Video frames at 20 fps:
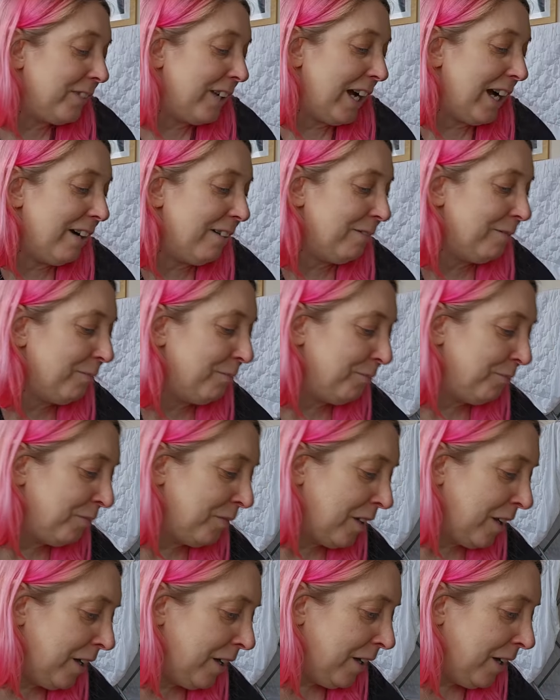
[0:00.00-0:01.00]
now.
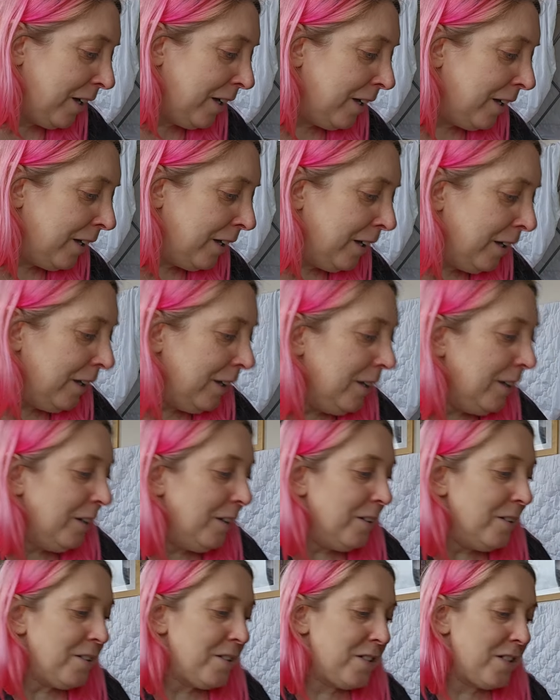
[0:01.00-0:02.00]

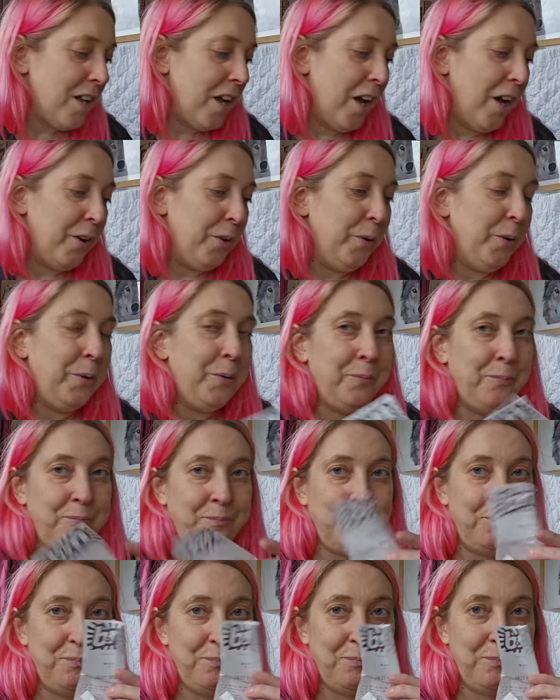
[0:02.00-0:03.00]
So,
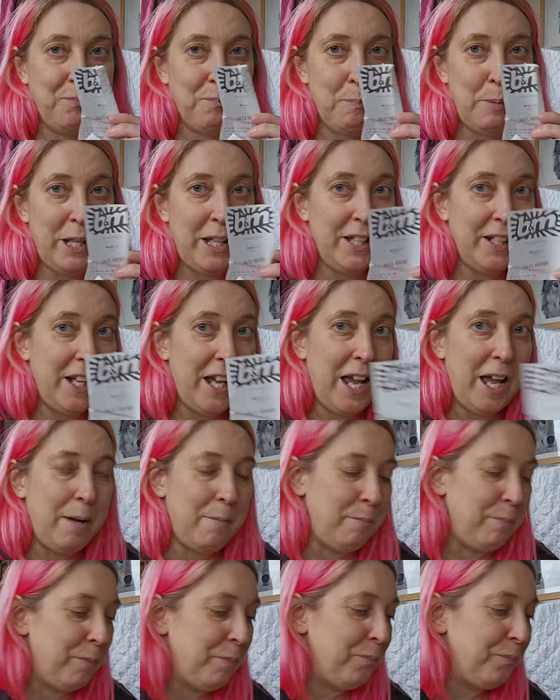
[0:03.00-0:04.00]

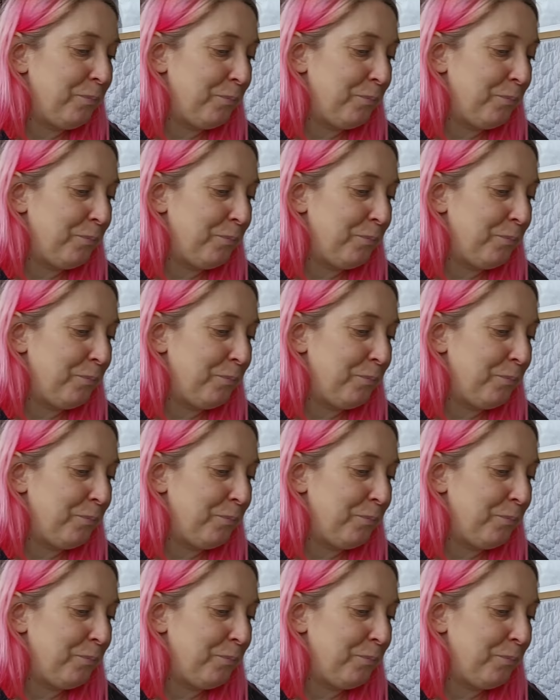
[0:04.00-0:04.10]
B&M.